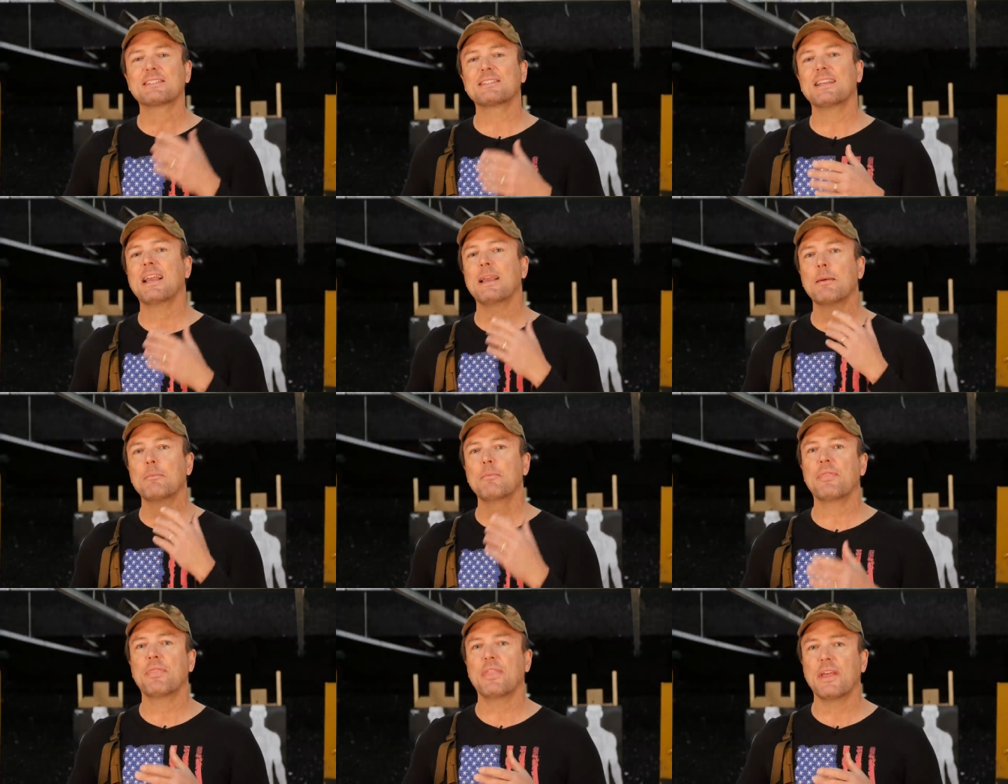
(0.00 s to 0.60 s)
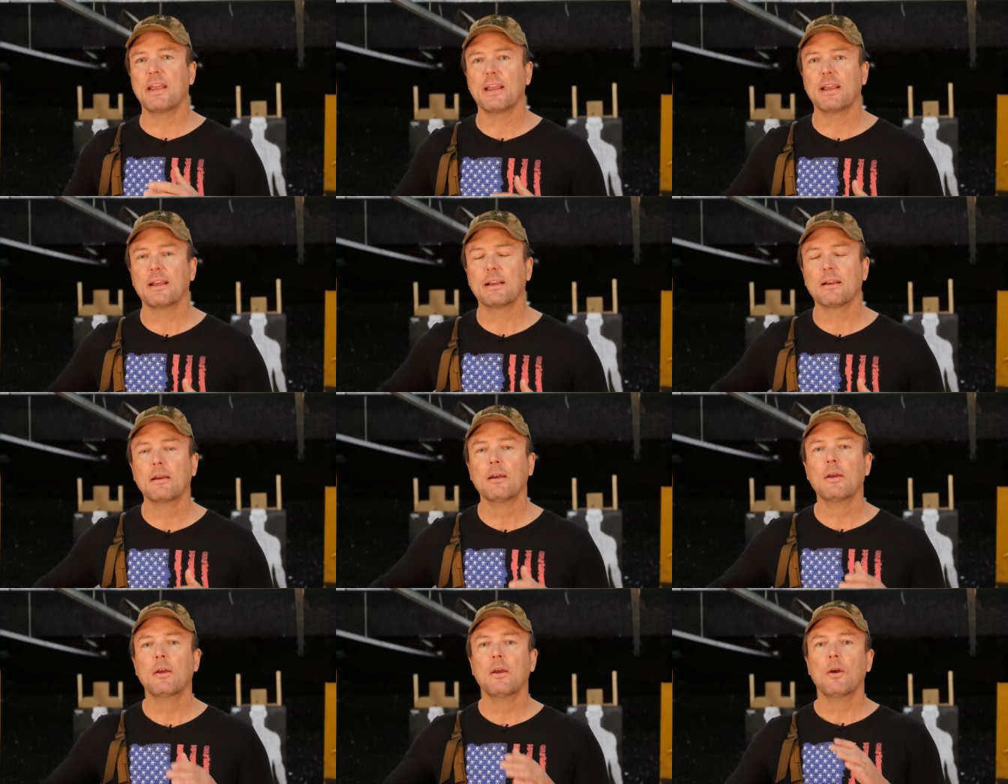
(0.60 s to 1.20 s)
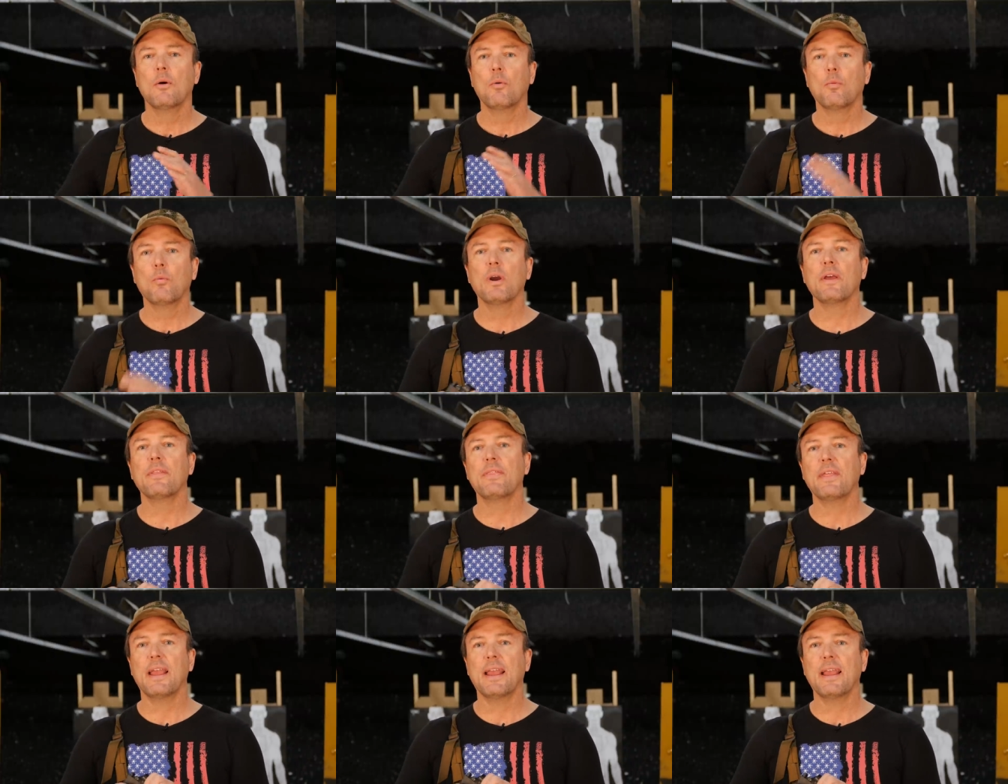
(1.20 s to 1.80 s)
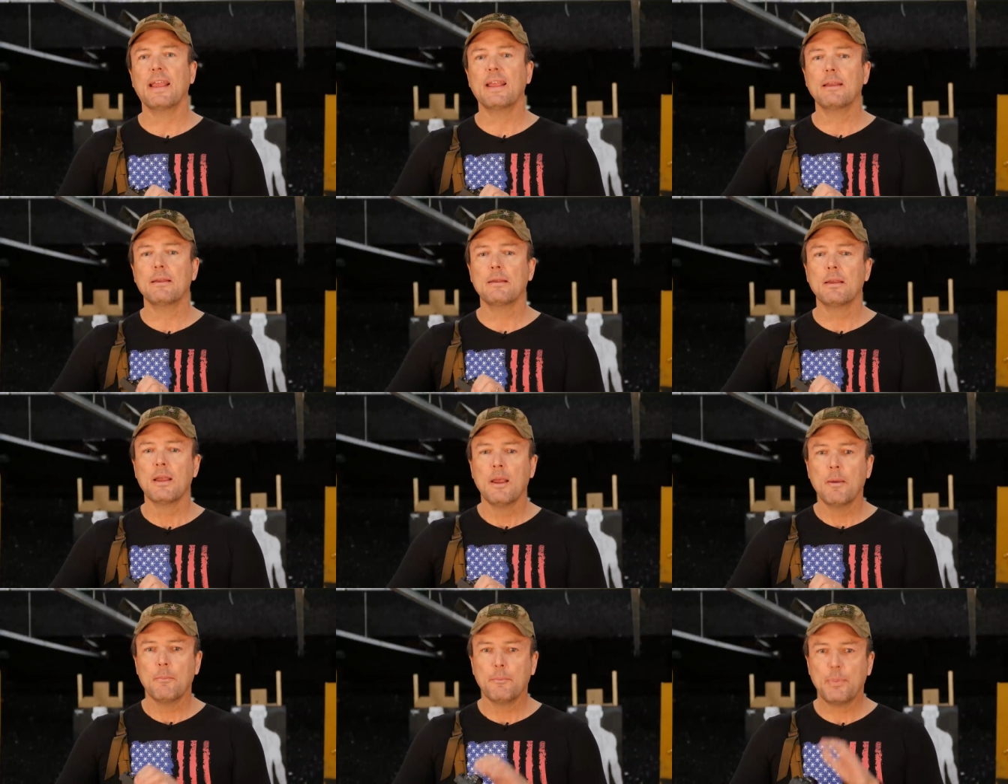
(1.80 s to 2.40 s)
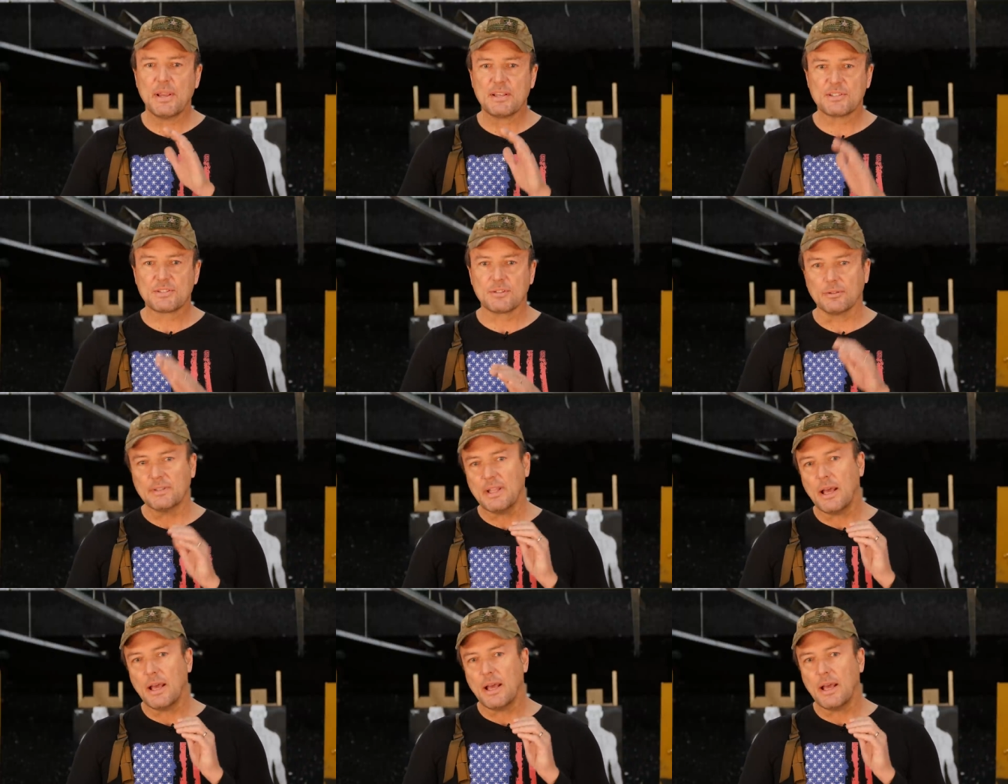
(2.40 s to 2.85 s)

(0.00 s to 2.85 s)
same thing with a pistol.